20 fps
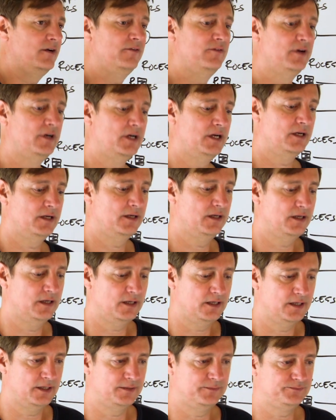of
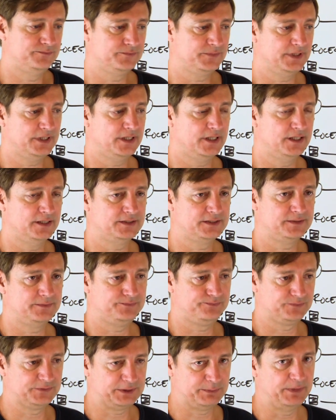uh, um, uh,
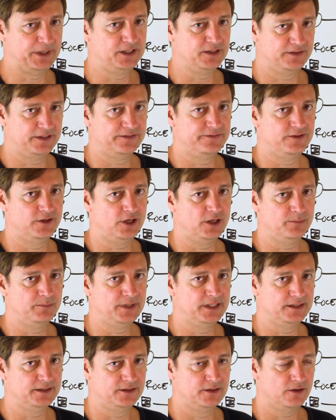speed of
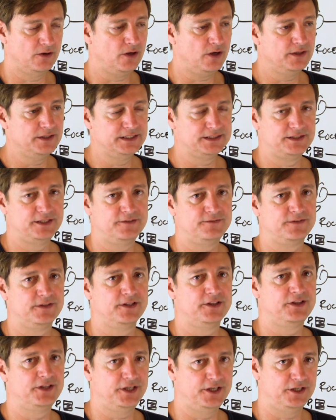development, all these
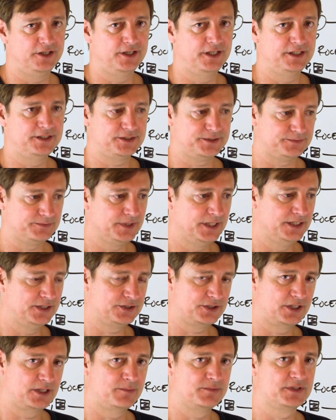different theories in
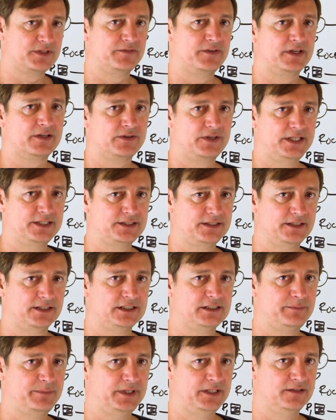terms of increasing
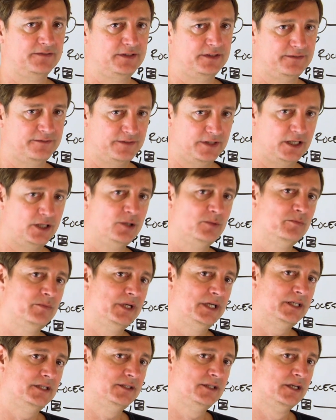the speed of
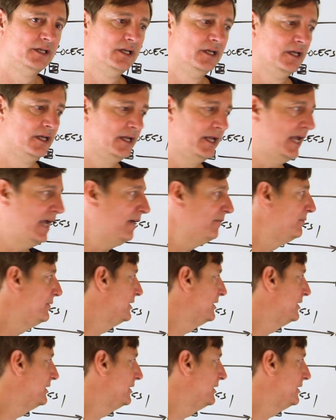development have